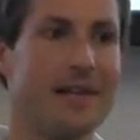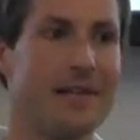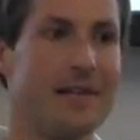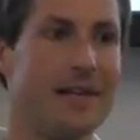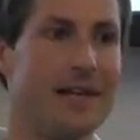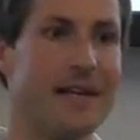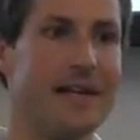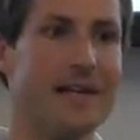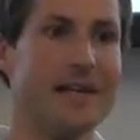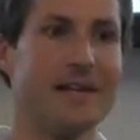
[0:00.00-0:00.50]

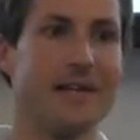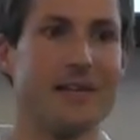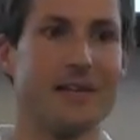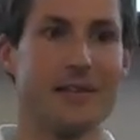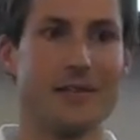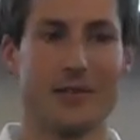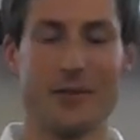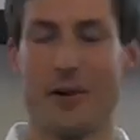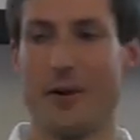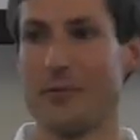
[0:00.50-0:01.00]
the
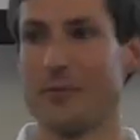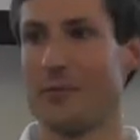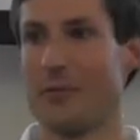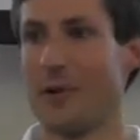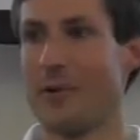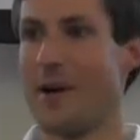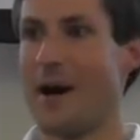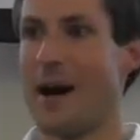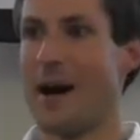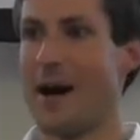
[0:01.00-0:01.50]
software
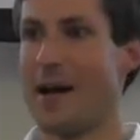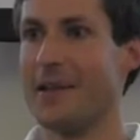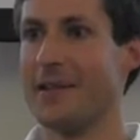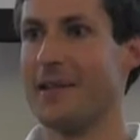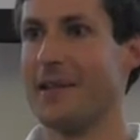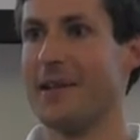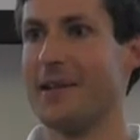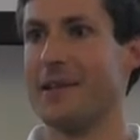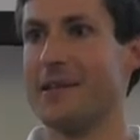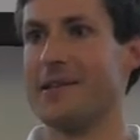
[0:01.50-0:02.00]
behind
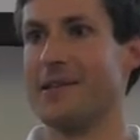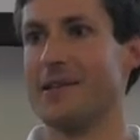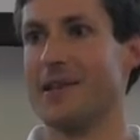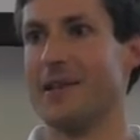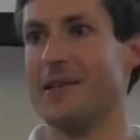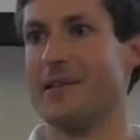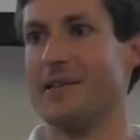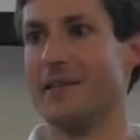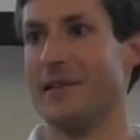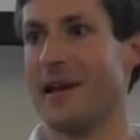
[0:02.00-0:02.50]
Linux
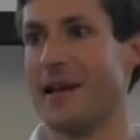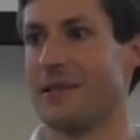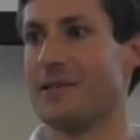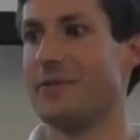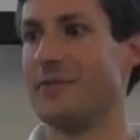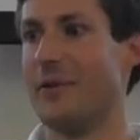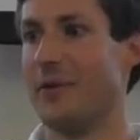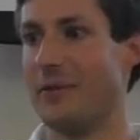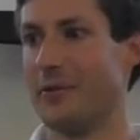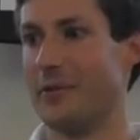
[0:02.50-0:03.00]
is less
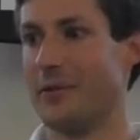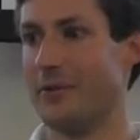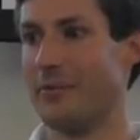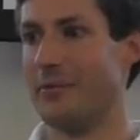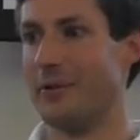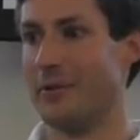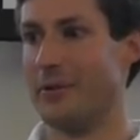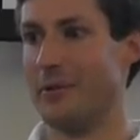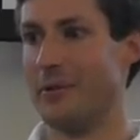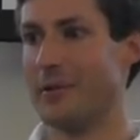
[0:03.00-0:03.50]

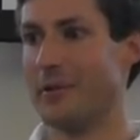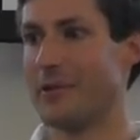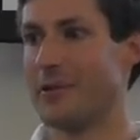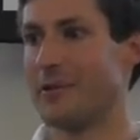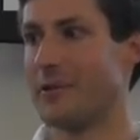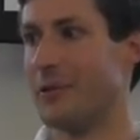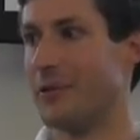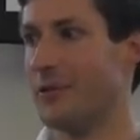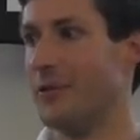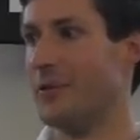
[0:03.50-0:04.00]
vulnerable
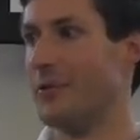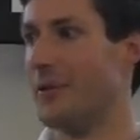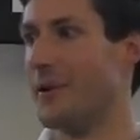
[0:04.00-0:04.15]
to